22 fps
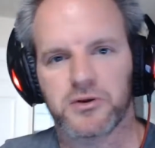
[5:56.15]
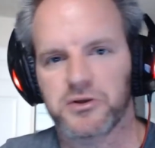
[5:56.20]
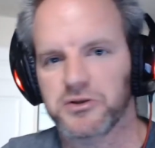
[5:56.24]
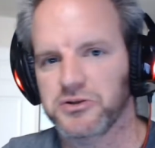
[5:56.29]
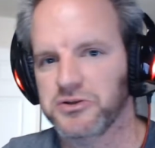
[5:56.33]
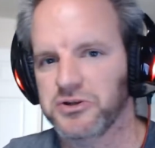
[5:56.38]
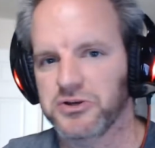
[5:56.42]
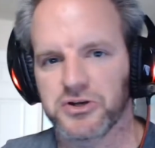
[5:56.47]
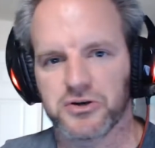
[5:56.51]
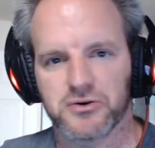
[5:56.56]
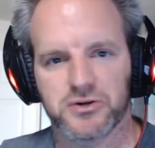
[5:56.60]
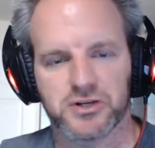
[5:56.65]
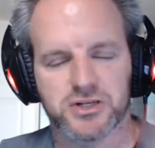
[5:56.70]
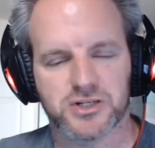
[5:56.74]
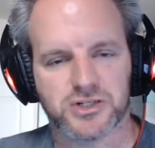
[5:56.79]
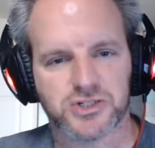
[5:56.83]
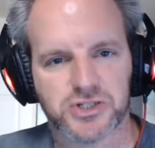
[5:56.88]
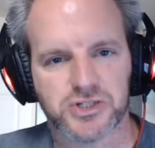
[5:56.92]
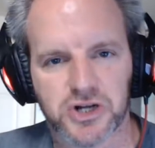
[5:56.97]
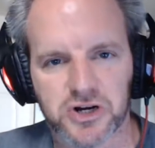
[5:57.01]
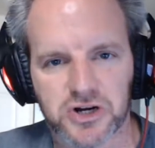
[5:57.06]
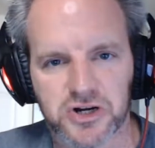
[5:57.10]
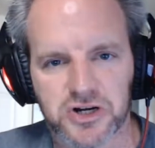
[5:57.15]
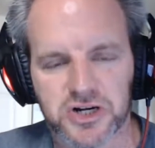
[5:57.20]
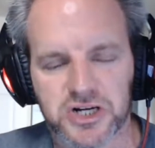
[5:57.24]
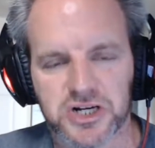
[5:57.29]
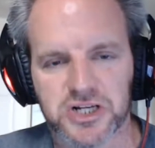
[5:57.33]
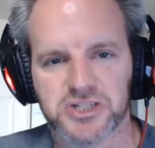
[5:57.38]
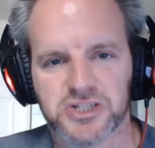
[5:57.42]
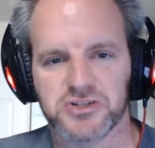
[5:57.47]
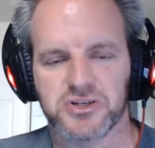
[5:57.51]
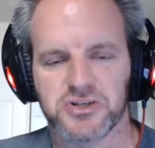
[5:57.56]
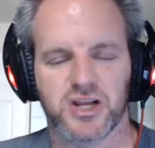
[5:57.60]

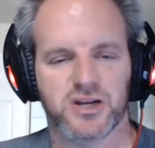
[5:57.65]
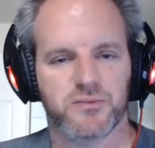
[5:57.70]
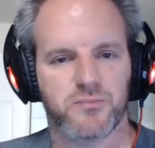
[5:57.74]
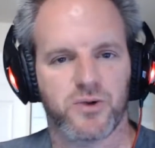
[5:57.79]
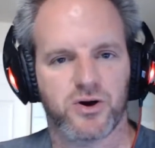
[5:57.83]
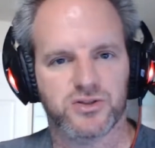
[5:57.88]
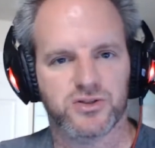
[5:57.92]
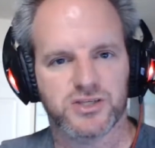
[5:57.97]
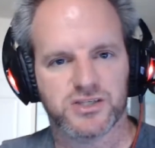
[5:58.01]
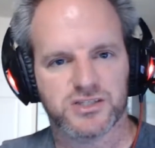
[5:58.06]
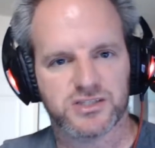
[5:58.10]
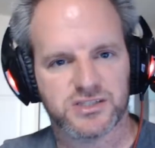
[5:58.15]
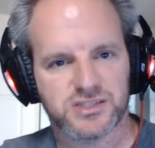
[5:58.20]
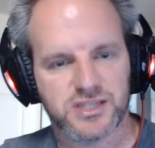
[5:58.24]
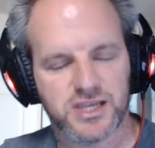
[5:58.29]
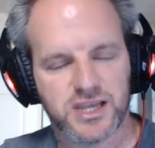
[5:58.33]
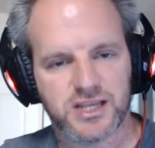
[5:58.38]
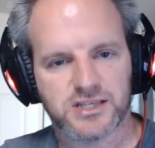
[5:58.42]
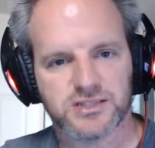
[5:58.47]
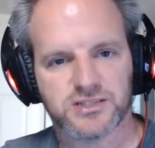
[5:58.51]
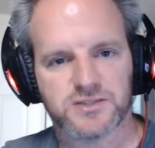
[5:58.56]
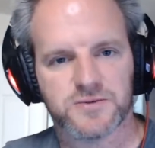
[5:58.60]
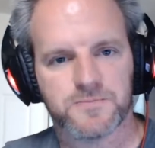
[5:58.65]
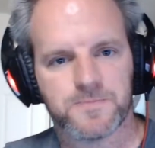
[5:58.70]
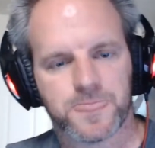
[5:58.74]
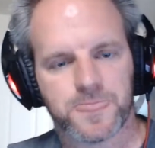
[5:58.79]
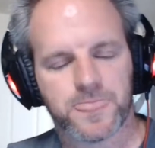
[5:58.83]
insurance, you got them all these things.